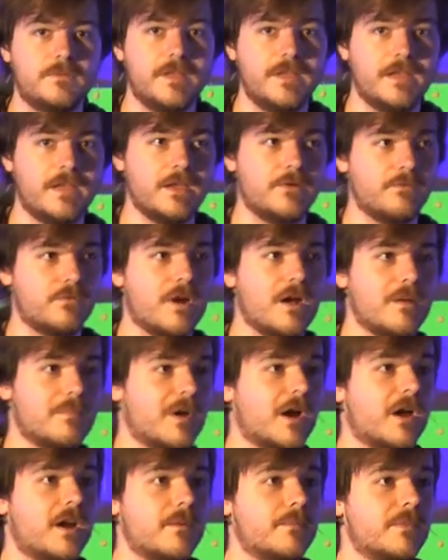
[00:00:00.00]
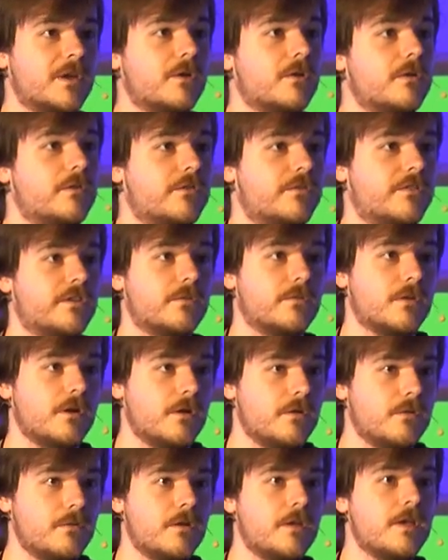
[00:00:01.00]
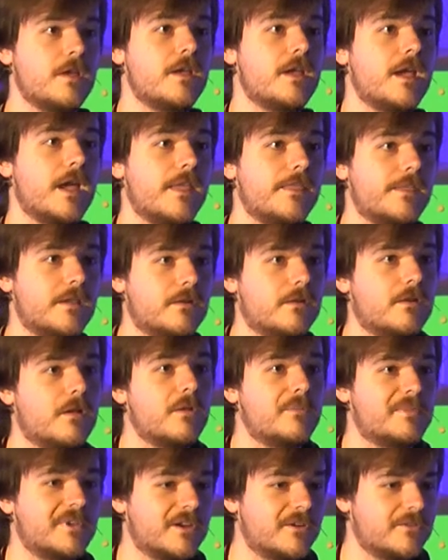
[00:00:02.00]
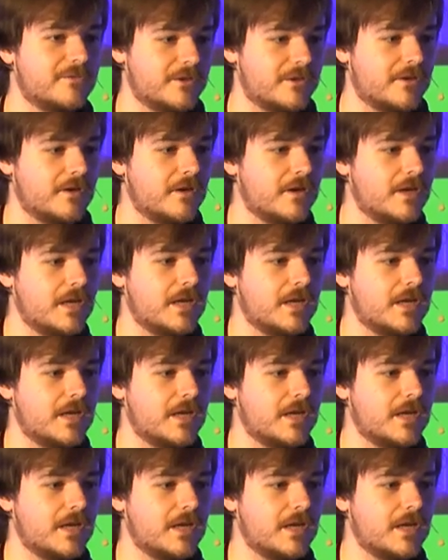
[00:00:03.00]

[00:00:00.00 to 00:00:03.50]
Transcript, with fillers: hit rock bottom and go to zero and then it'll all be over.